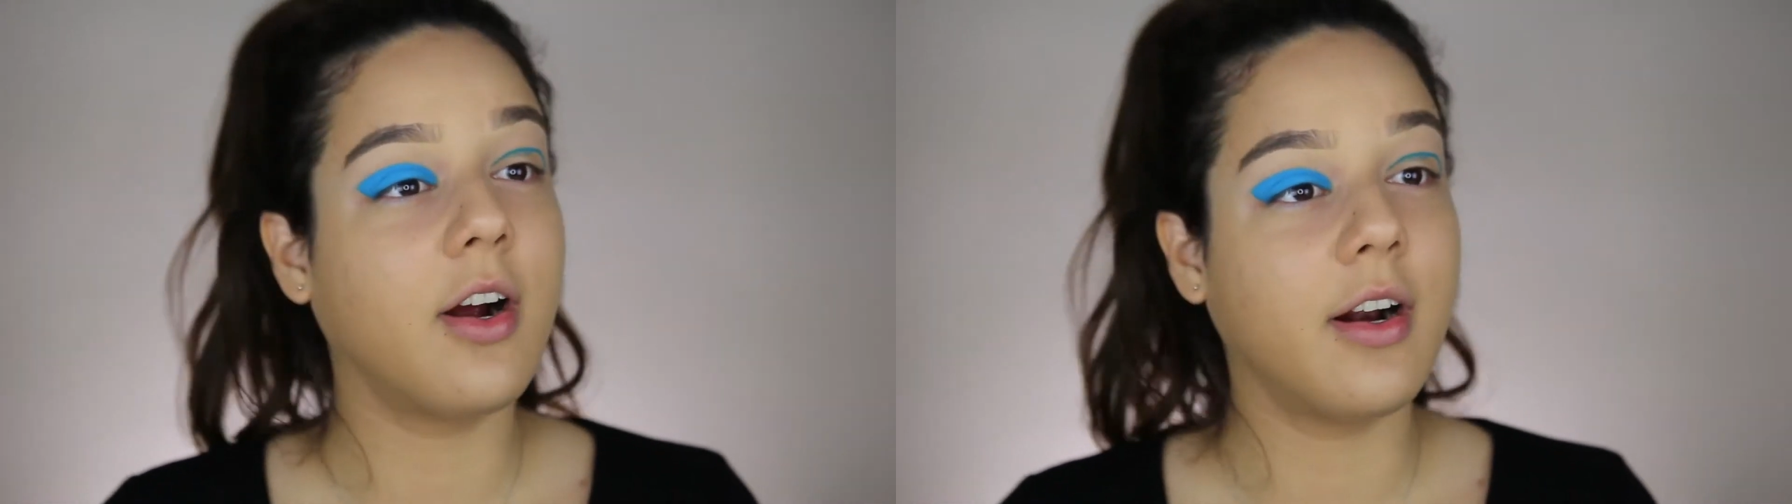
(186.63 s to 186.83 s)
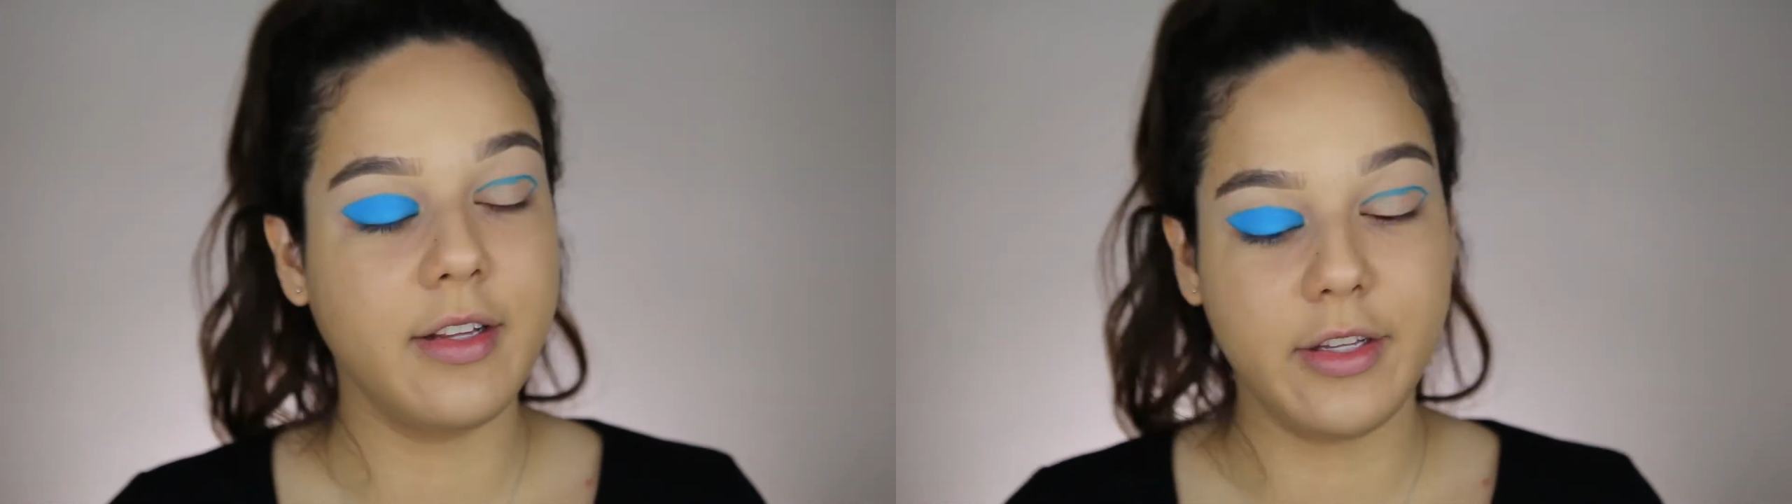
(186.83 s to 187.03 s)

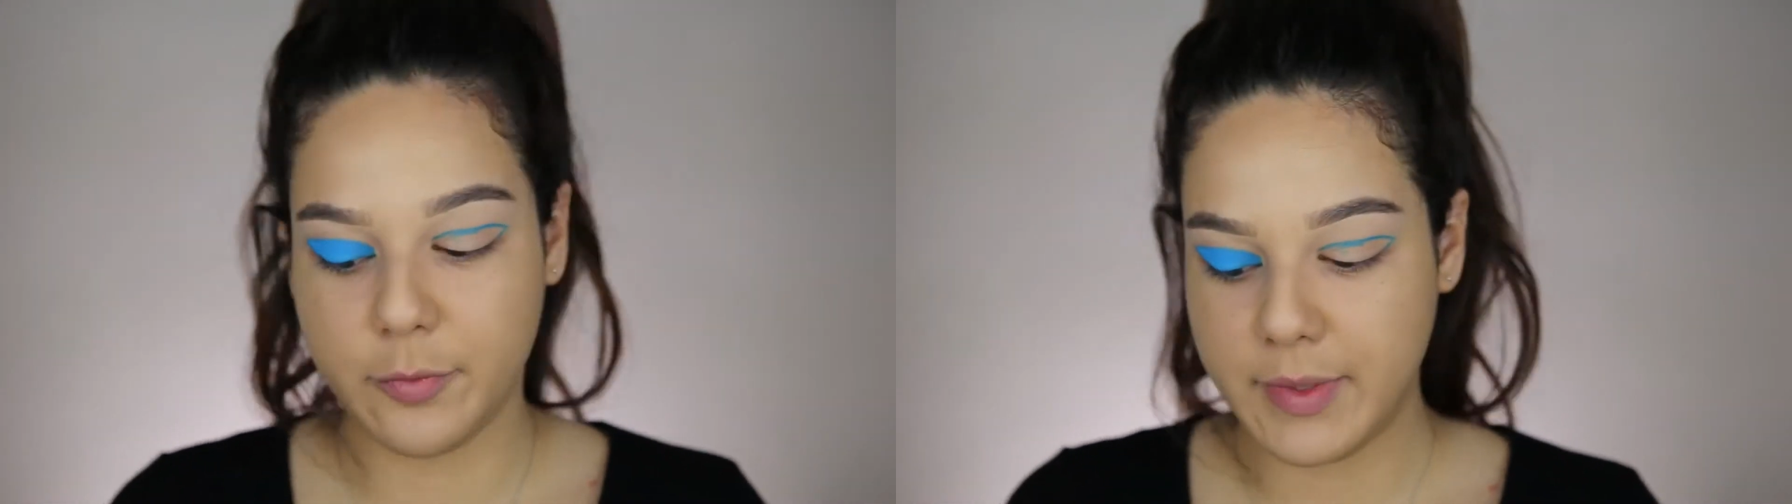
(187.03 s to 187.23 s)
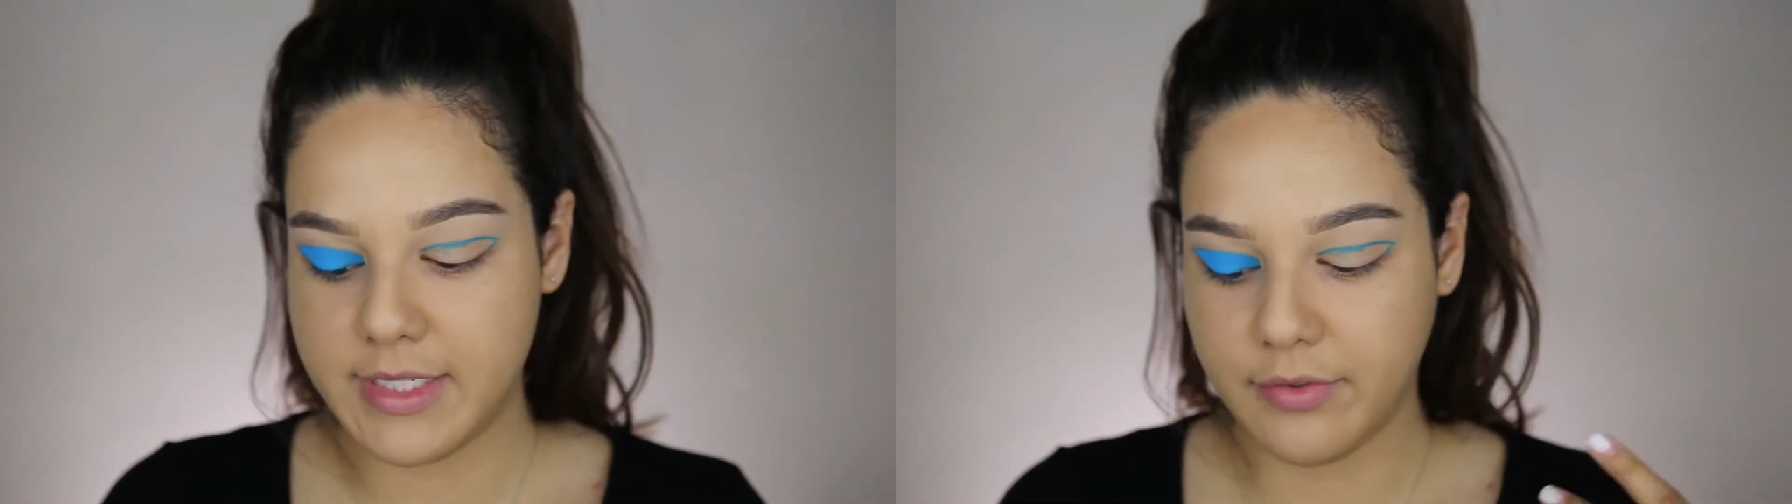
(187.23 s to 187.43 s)
are a little
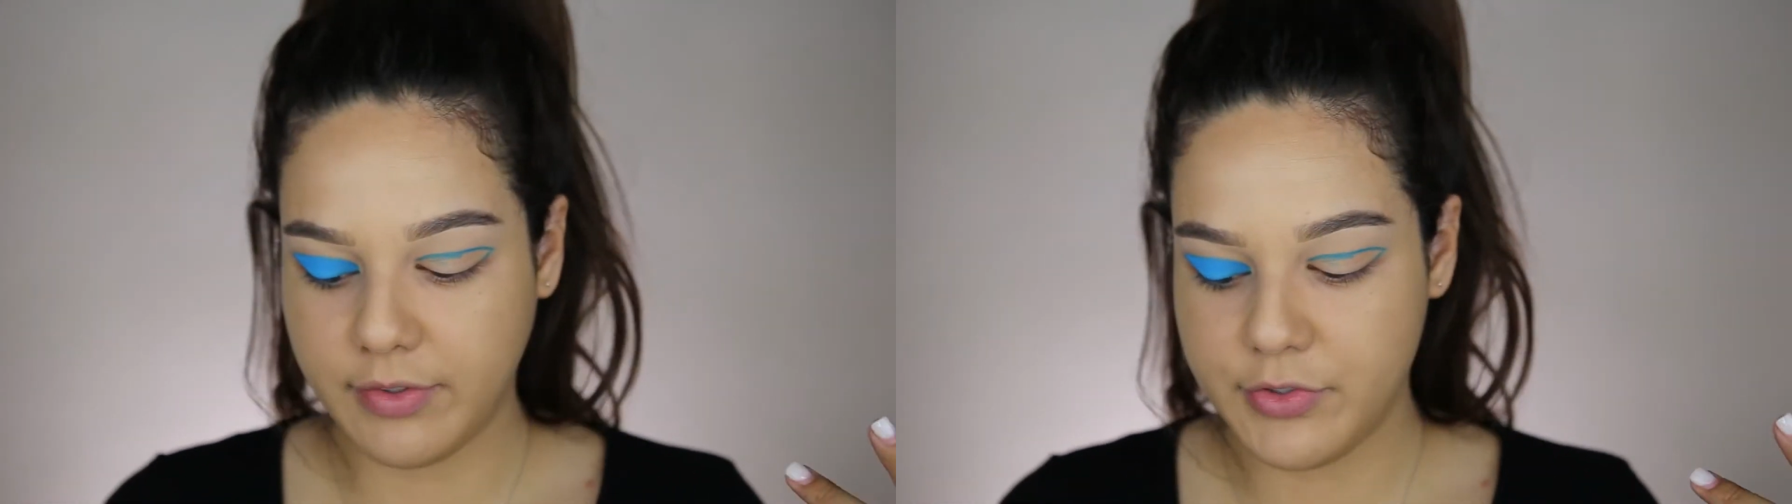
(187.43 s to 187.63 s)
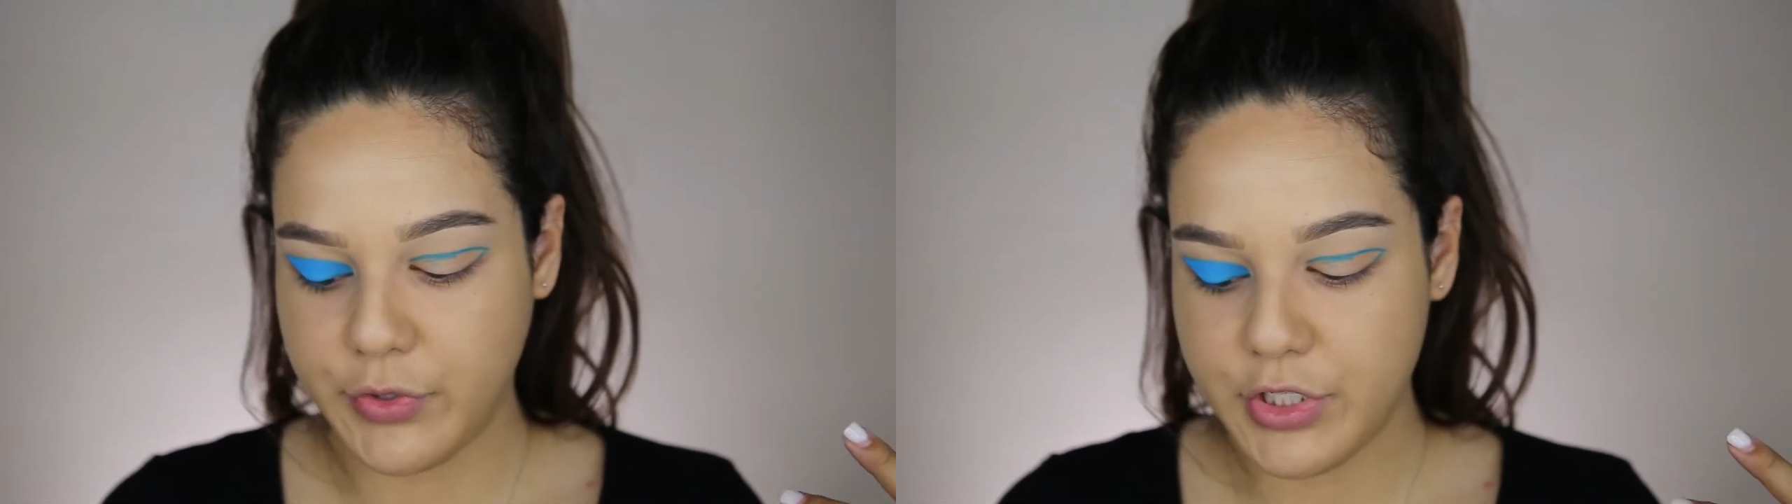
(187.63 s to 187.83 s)
bit different to